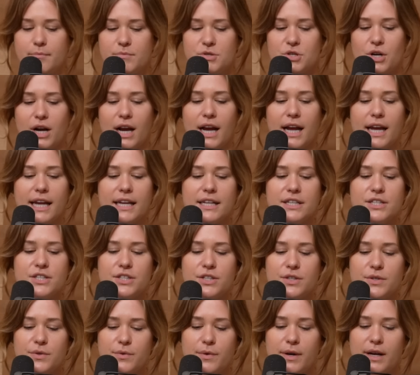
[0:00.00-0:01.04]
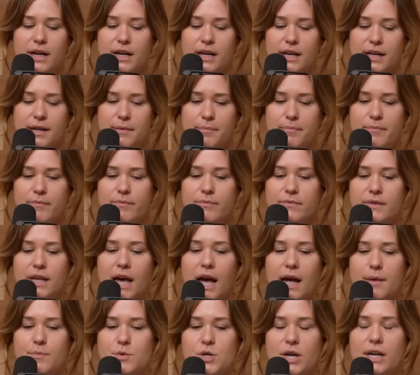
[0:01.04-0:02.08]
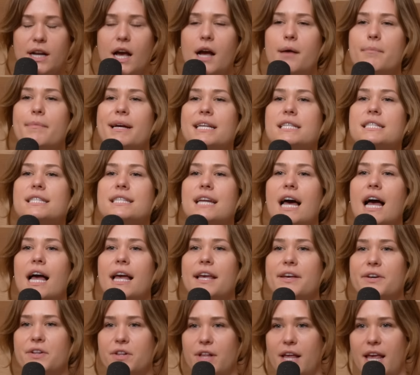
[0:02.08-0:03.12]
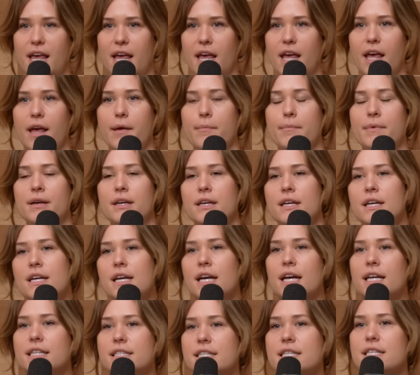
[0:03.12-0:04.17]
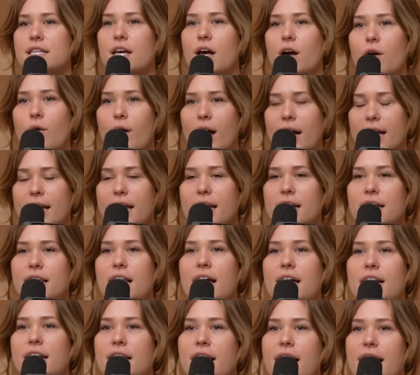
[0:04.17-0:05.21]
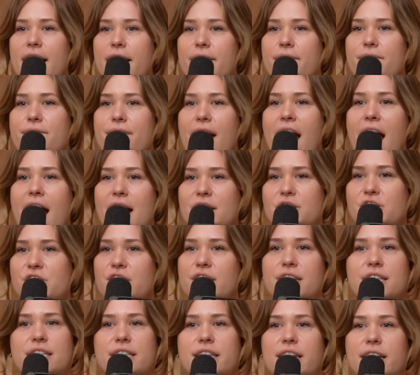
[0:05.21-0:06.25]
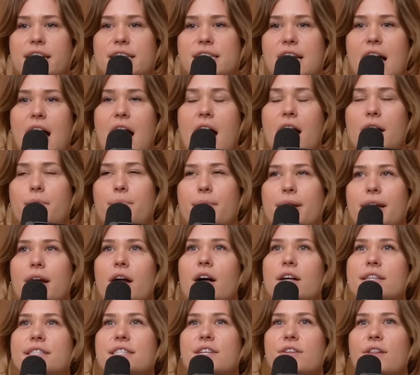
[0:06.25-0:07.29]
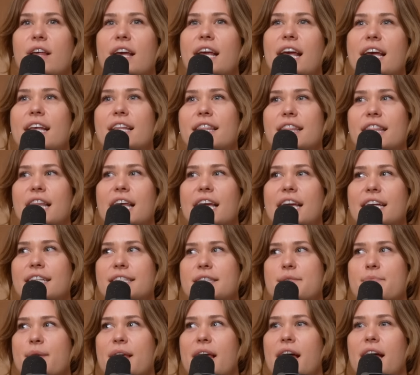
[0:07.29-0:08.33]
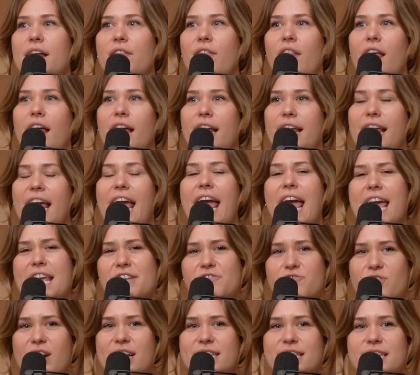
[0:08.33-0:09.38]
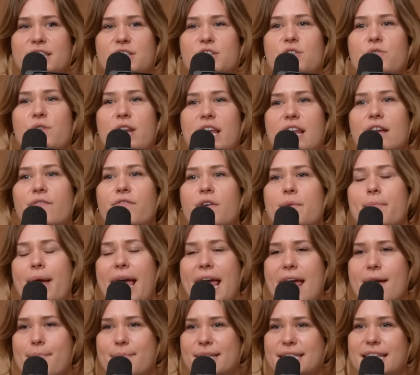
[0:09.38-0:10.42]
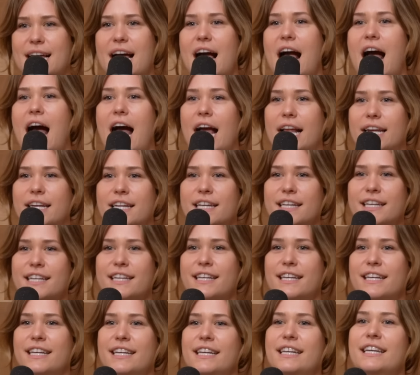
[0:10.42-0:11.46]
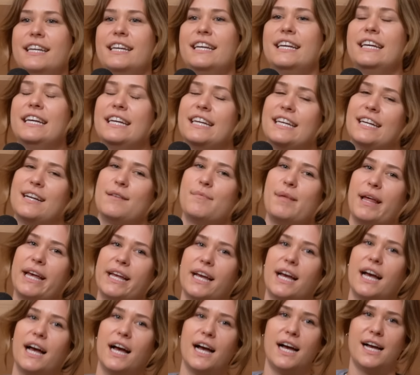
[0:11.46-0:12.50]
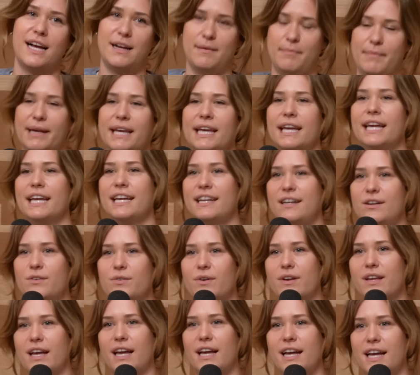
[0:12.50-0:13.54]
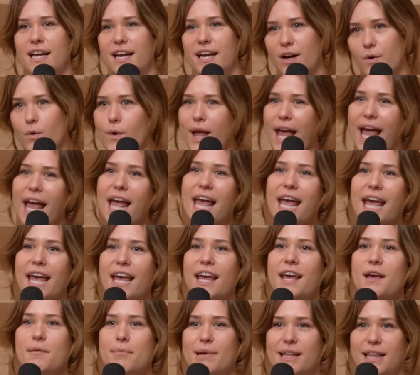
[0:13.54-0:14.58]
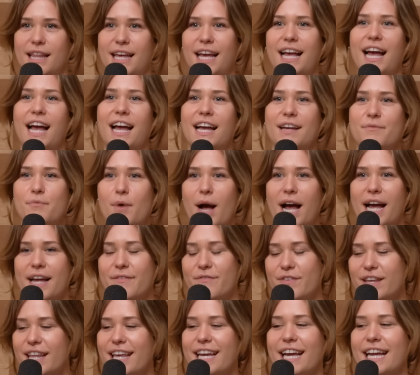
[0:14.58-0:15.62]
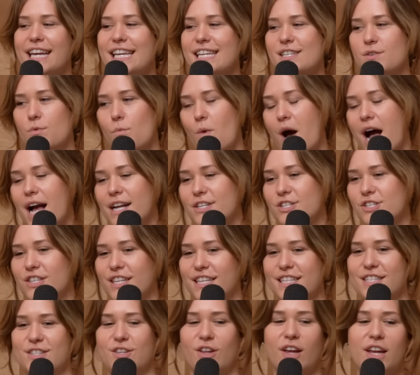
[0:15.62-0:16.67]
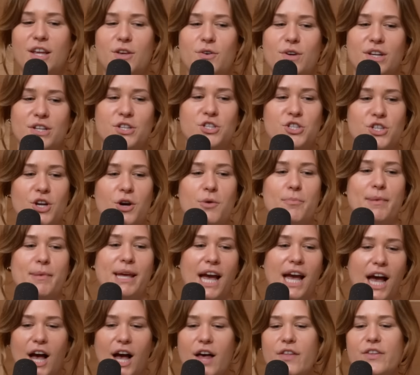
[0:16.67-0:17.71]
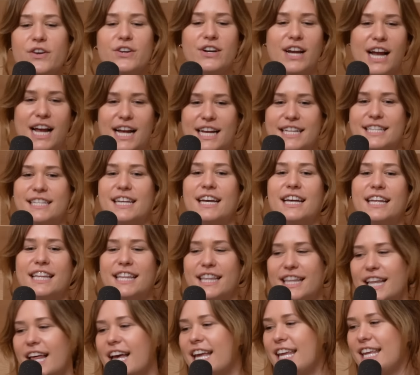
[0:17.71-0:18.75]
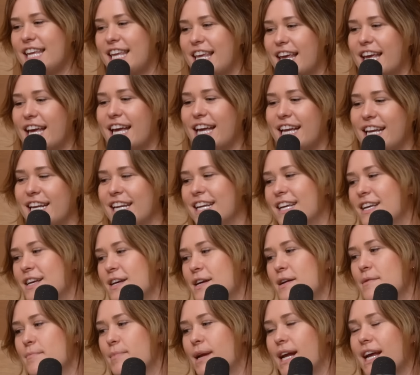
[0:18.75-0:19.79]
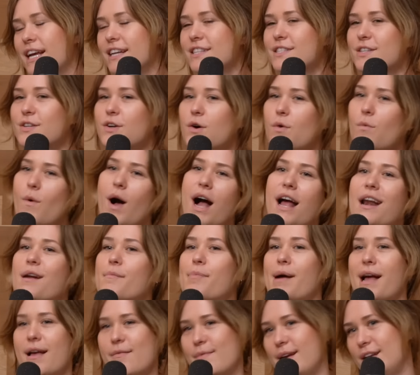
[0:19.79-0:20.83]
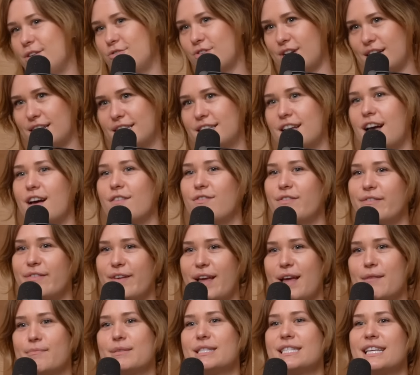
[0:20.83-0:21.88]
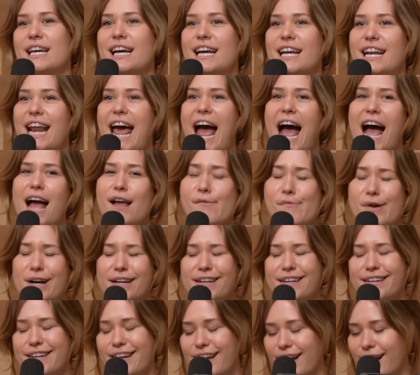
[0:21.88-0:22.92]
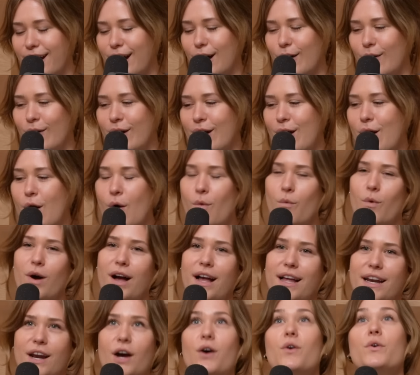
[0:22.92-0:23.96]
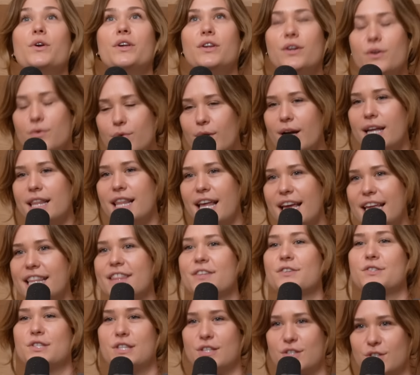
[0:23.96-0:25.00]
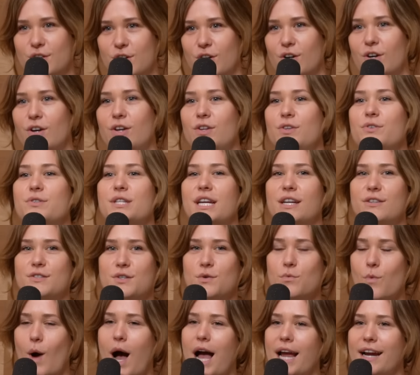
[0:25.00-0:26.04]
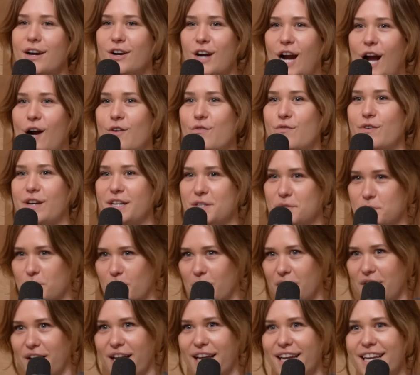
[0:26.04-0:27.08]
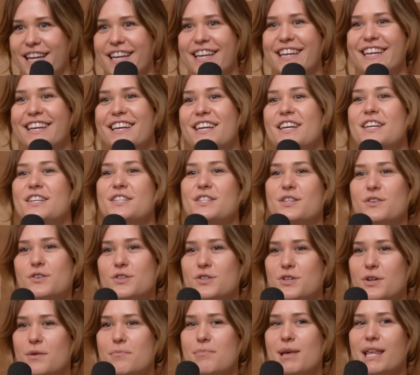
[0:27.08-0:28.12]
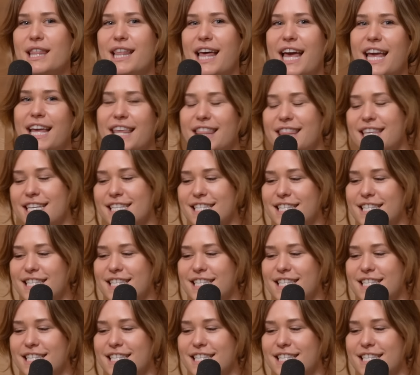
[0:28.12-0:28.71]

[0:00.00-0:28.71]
I'm trying to. I'm trying to up my style game. Yeah, and so I get a lot of like fashion TikTok, but it also like lands me on like 8 dresses you need from Amazon. And you're like, no. And I'm like, ah, man, okay. But like, I feel like I need to watch this so that you can show me other content like it. Mm-hmm. But I also don't want to buy my dress off of Amazon. I want to know what, oh, you know who I like? There's this girl who tells you why her outfit is working. Oh. So she'll be like,